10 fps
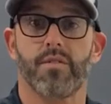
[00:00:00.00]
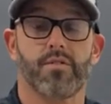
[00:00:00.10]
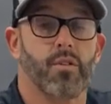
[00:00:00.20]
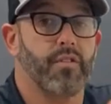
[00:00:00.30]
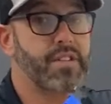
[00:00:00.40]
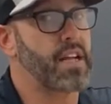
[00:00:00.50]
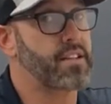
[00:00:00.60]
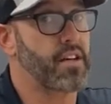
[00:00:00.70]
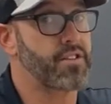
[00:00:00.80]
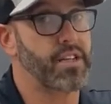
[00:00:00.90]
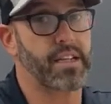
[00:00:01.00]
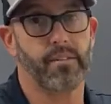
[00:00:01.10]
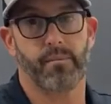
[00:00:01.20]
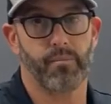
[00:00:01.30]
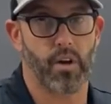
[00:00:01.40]
So if it's not touching,
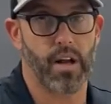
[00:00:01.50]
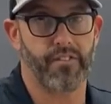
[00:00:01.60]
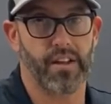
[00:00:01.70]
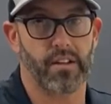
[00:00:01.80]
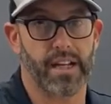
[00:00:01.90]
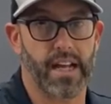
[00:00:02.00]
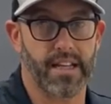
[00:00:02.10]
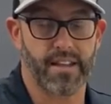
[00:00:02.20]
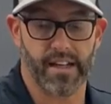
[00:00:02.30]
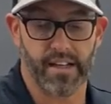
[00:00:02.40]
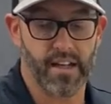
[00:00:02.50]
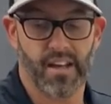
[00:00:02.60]
they're not feeling anything.